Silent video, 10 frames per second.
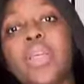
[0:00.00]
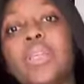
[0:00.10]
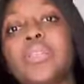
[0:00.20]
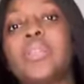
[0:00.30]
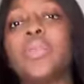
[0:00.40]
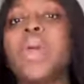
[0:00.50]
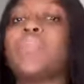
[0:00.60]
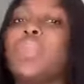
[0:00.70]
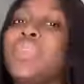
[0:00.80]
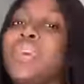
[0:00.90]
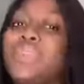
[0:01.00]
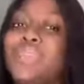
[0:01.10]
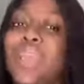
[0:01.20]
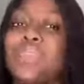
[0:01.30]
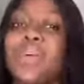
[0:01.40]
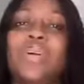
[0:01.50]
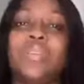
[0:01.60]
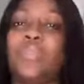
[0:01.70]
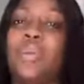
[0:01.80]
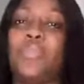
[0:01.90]
Yes, we have to let that slide. That
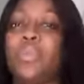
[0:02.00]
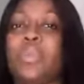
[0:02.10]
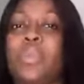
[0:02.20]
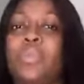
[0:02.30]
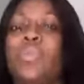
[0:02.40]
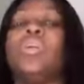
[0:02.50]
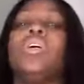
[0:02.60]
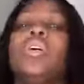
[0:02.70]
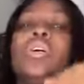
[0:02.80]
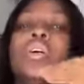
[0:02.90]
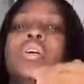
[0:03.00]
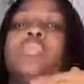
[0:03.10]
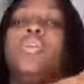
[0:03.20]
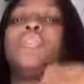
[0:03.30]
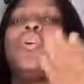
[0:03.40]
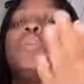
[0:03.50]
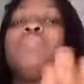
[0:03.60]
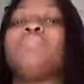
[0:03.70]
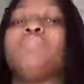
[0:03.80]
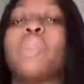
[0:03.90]
one is not my problem anymore. But
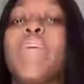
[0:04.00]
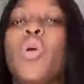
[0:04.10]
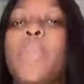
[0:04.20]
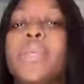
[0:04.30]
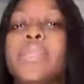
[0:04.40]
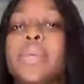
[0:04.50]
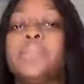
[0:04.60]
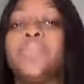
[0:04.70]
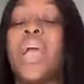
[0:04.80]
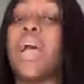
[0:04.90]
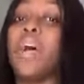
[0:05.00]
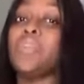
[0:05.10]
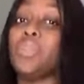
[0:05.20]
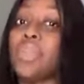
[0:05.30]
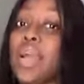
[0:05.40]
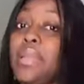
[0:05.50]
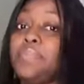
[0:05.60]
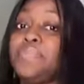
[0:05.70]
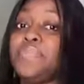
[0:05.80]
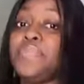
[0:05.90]
for Echo Bete, I have your
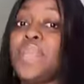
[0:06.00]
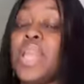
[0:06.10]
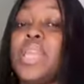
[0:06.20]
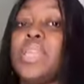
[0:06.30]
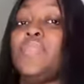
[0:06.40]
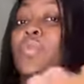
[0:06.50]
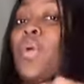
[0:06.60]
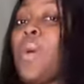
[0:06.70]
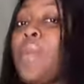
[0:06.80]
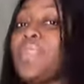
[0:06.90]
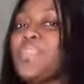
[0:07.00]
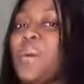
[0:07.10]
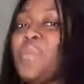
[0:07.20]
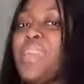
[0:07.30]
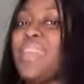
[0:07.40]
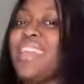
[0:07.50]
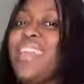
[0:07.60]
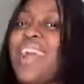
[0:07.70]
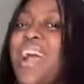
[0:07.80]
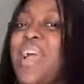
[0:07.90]
time. If you come out for
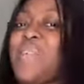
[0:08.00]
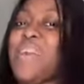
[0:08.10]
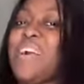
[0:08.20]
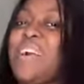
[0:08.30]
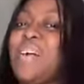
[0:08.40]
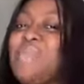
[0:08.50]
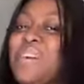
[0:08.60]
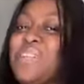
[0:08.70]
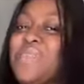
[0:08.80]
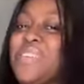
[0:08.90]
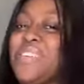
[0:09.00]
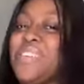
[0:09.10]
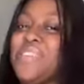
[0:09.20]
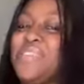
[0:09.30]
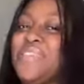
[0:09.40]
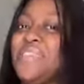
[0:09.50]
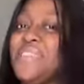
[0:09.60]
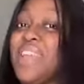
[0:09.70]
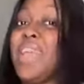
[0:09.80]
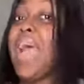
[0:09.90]
me, I will come out for
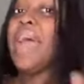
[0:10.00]
you.